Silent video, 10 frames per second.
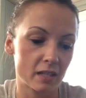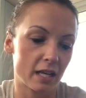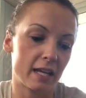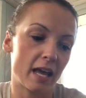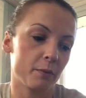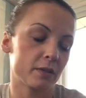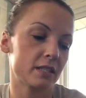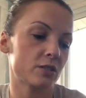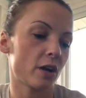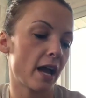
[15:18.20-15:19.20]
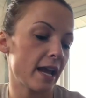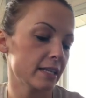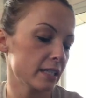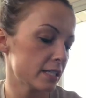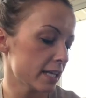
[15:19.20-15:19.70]
And I was
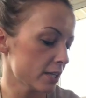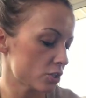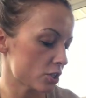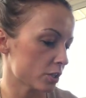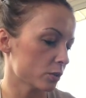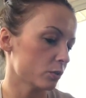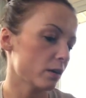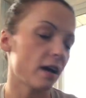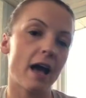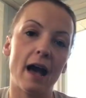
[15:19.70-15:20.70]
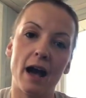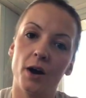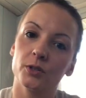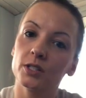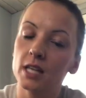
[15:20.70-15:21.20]
trying to teach you
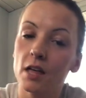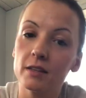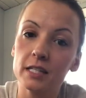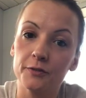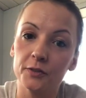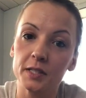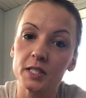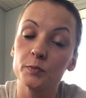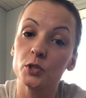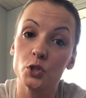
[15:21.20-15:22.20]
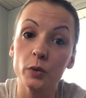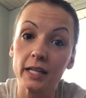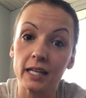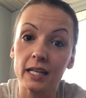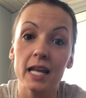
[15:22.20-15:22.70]
how to tell the difference
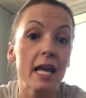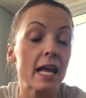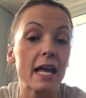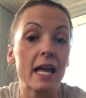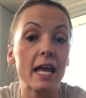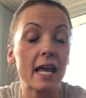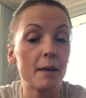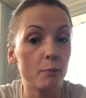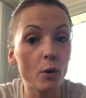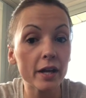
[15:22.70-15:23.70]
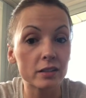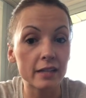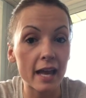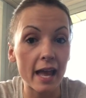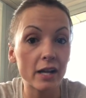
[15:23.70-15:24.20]
between a boiled
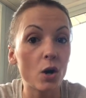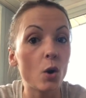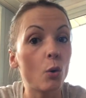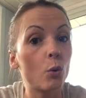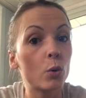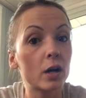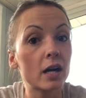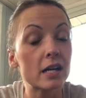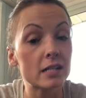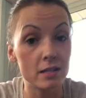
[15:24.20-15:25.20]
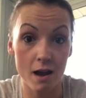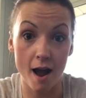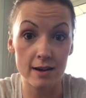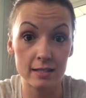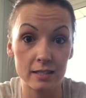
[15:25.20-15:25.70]
egg or
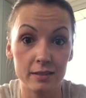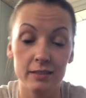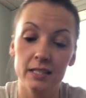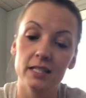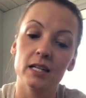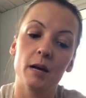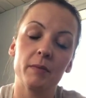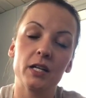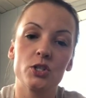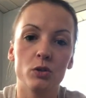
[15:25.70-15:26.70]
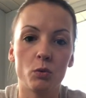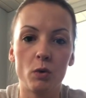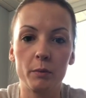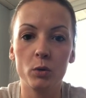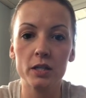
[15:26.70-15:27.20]
not. I'm gonna do it
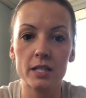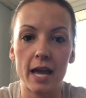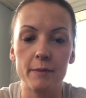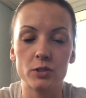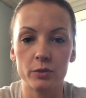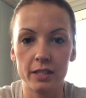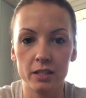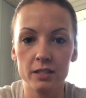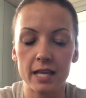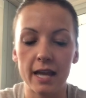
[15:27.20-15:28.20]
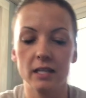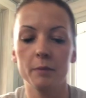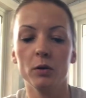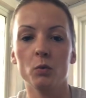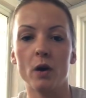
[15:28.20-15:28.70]
one more time. So here's egg
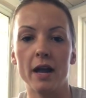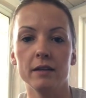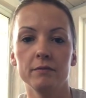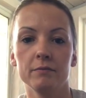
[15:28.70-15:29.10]
number 1.